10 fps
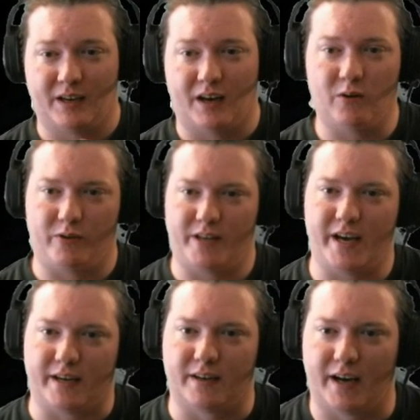Oh,
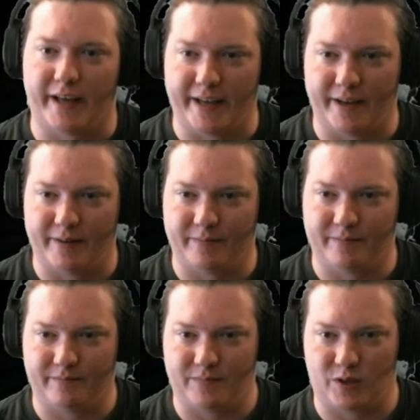yay.
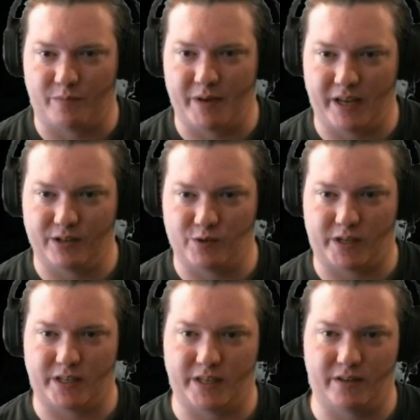Your companions will
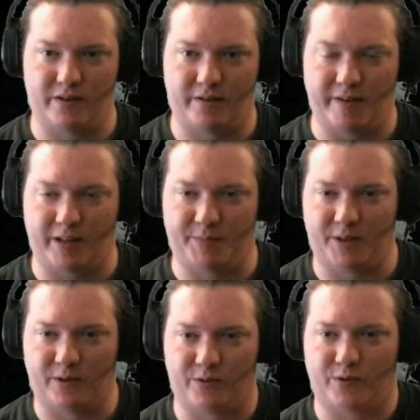continue to develop and
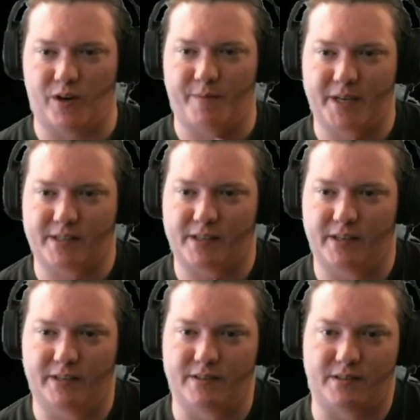learn new combat
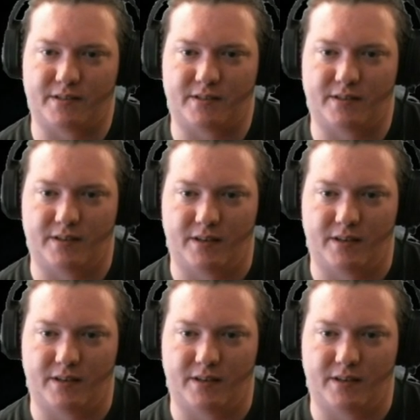skills.